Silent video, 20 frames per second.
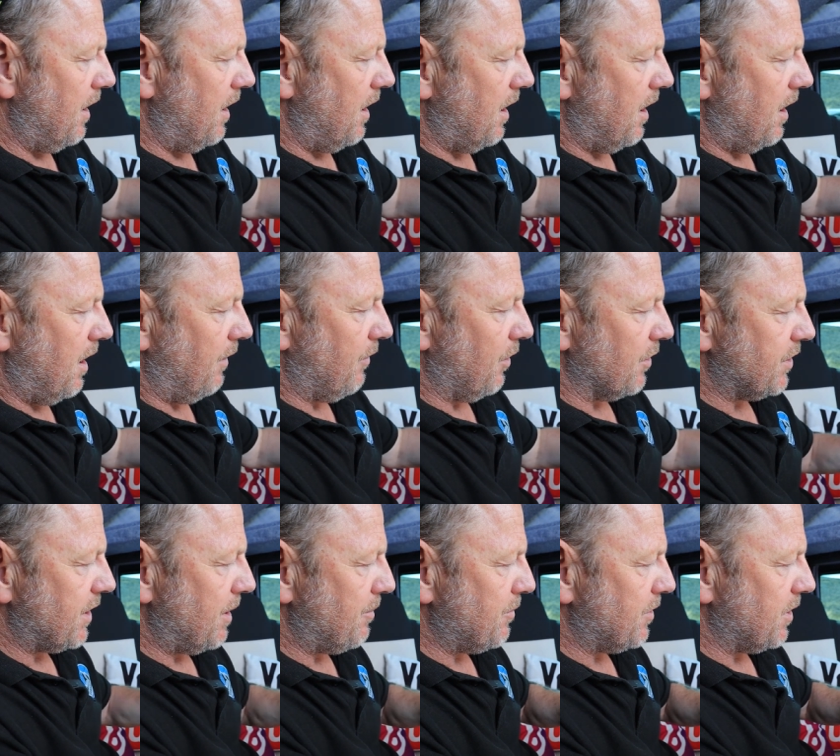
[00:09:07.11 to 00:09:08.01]
I've got
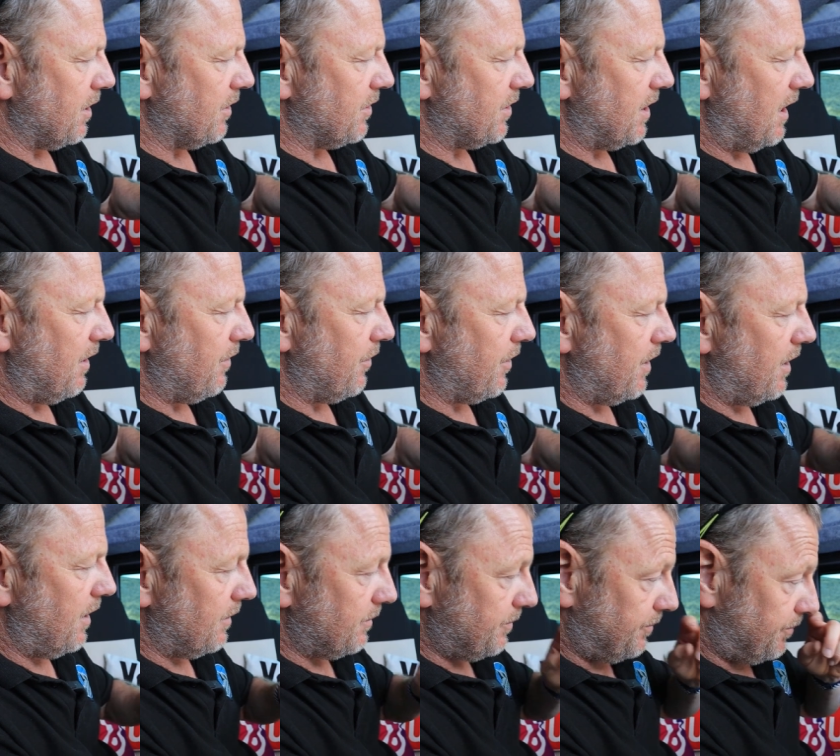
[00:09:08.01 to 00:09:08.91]
Samsung Sound
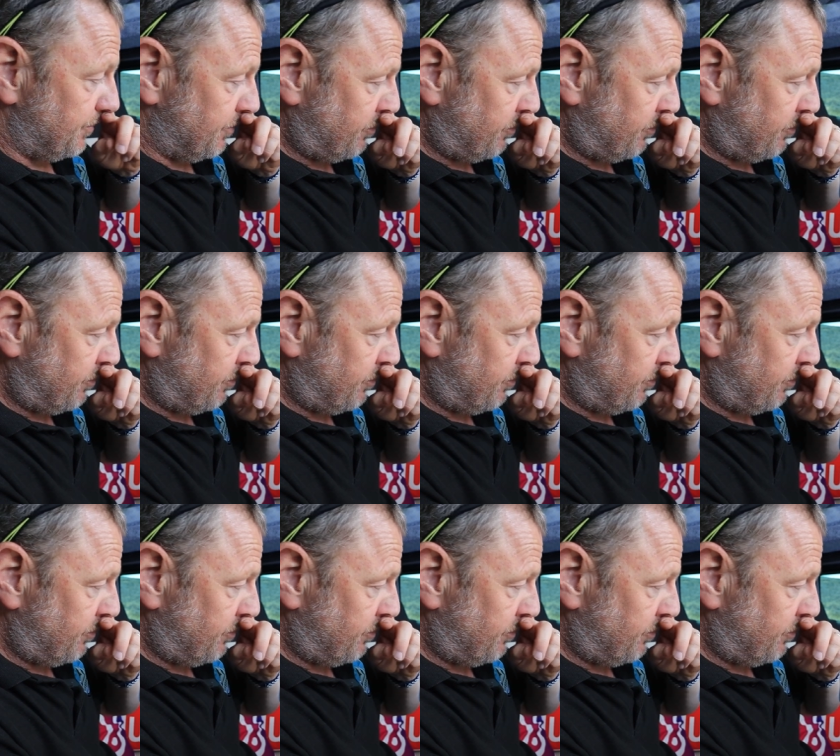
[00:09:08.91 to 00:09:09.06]
on here,